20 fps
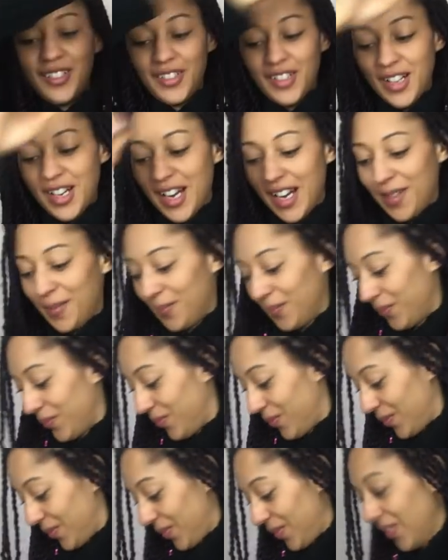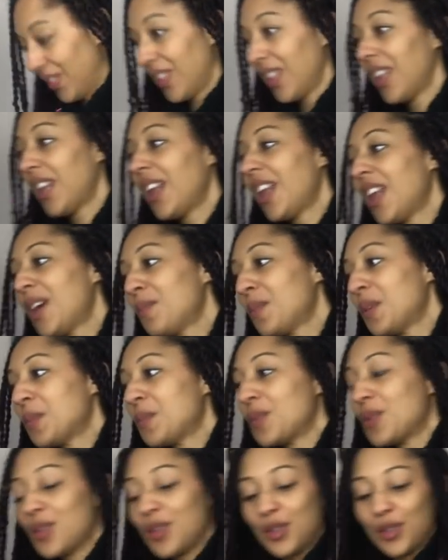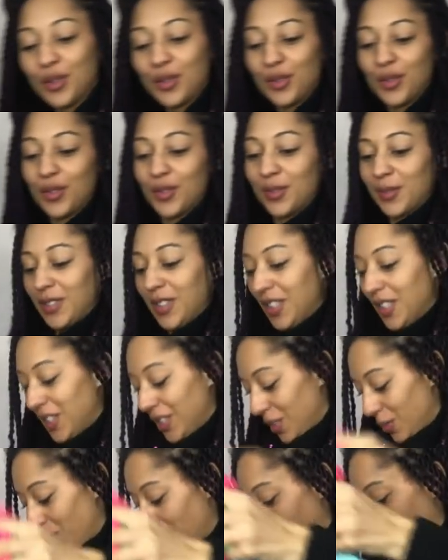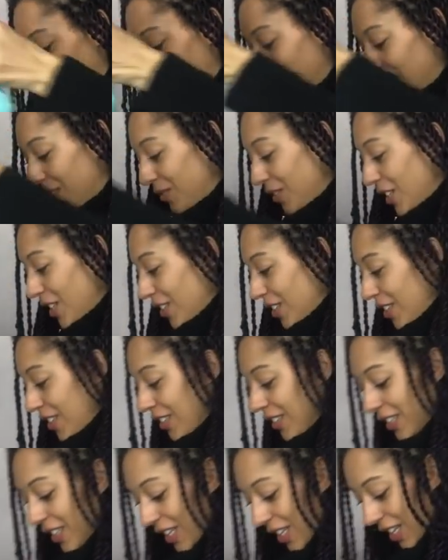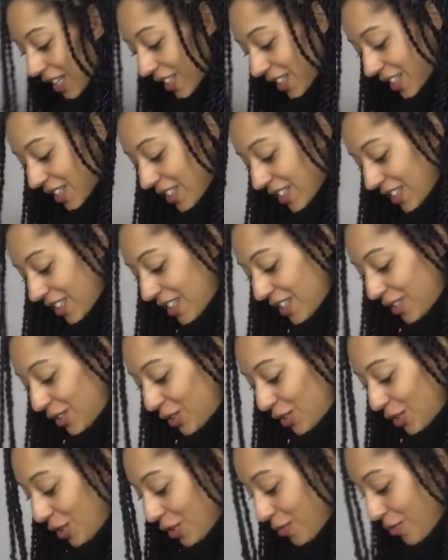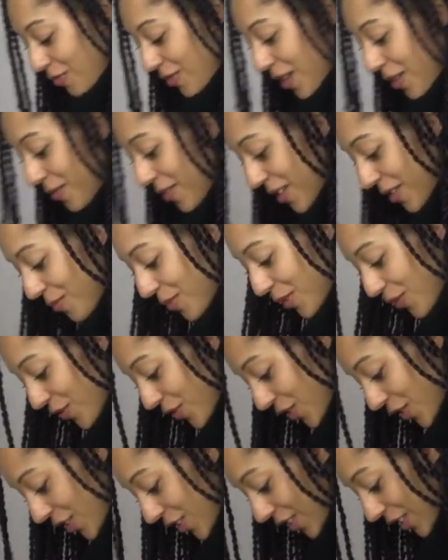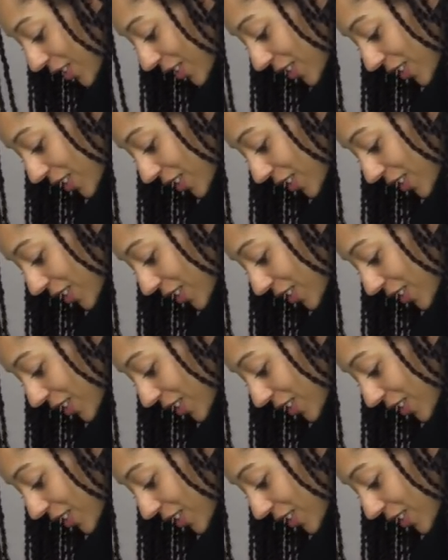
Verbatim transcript: Right, let me move the pile of yarn that has now just got wrapped around my foot.